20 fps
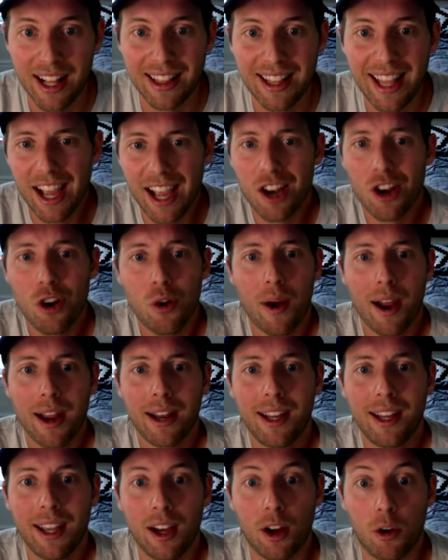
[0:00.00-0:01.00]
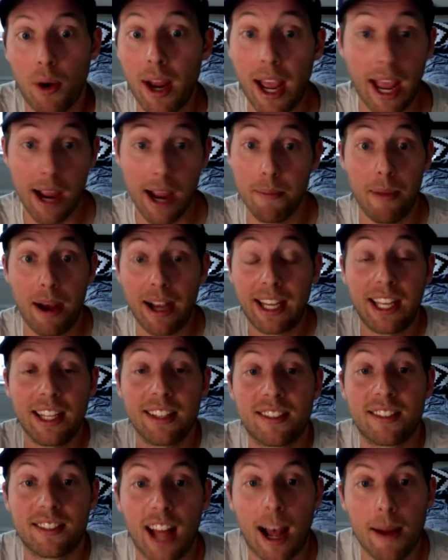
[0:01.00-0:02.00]
They had no idea, right? Hey, my
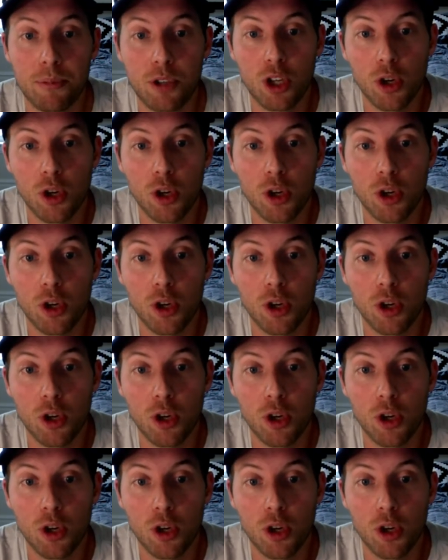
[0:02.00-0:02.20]
kids stopped